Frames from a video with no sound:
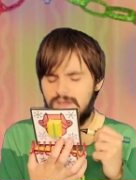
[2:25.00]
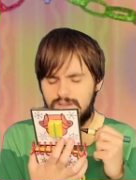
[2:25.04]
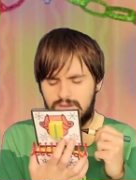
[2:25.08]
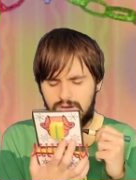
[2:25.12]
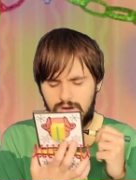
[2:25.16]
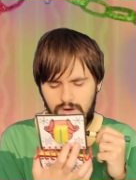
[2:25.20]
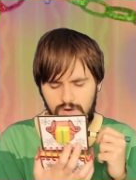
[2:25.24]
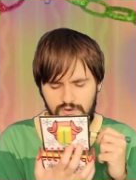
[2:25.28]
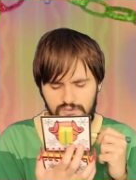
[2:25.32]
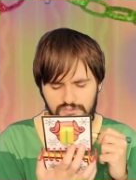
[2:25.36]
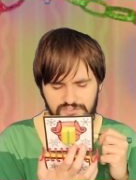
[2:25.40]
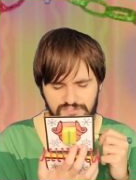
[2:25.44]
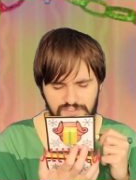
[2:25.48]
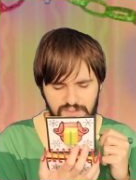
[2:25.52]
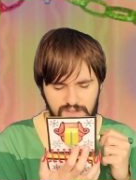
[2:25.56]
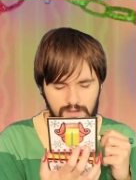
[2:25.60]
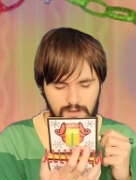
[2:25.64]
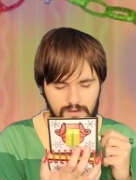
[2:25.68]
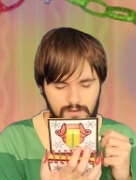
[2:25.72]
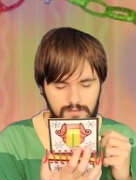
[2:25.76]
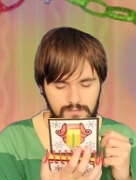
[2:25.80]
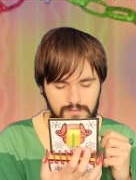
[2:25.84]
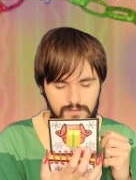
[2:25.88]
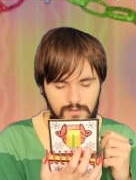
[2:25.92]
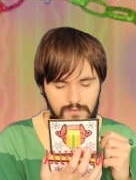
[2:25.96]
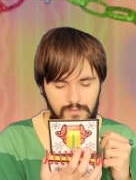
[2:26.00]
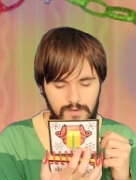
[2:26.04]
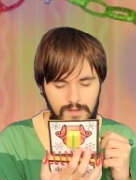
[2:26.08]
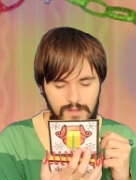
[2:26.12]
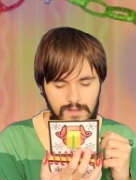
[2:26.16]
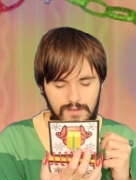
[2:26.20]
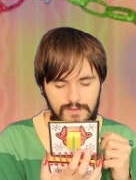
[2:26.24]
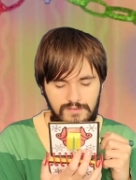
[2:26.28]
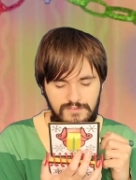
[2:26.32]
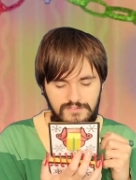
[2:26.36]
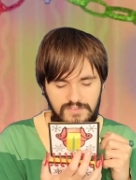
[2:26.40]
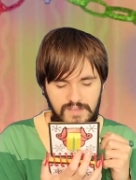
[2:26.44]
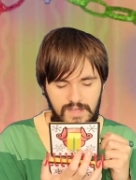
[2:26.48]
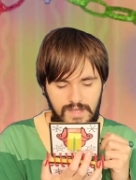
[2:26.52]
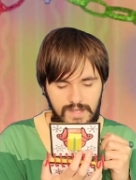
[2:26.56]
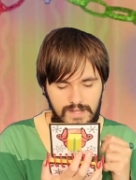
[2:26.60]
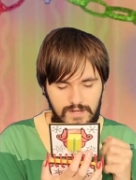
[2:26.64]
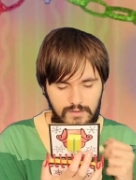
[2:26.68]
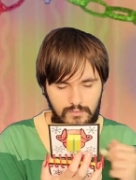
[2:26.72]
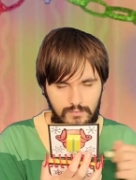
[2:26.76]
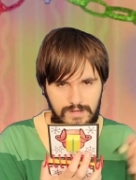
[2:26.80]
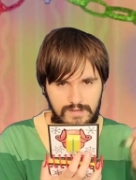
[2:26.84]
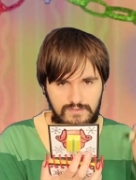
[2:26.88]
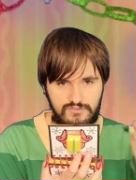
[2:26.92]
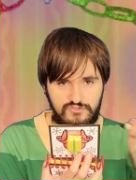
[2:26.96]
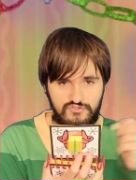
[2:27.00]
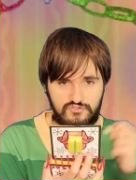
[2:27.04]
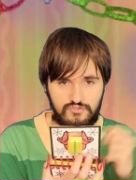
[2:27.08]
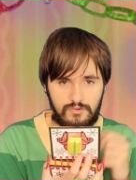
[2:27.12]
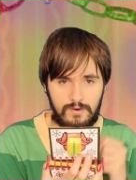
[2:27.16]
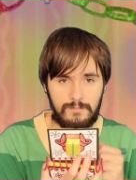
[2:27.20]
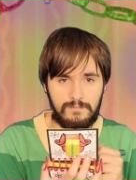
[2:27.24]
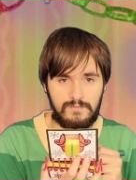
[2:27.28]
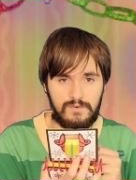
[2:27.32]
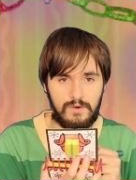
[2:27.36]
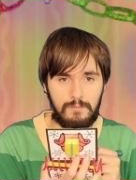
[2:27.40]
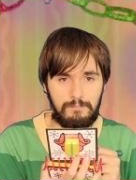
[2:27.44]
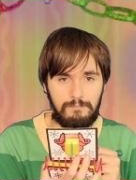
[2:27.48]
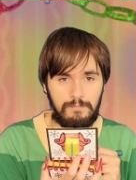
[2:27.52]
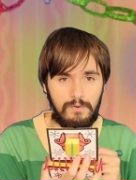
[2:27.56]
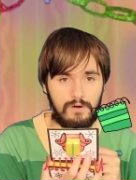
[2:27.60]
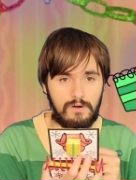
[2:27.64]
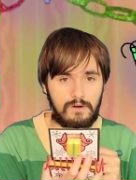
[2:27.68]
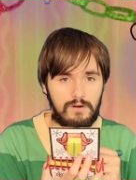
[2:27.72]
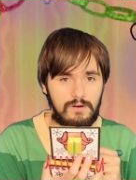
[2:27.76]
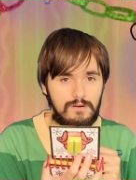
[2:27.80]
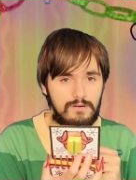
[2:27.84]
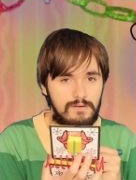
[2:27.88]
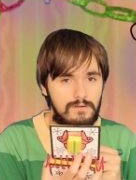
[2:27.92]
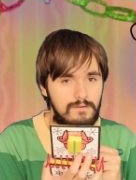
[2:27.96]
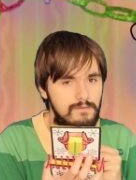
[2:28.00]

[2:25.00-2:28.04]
And our second clue is a green striped notebook.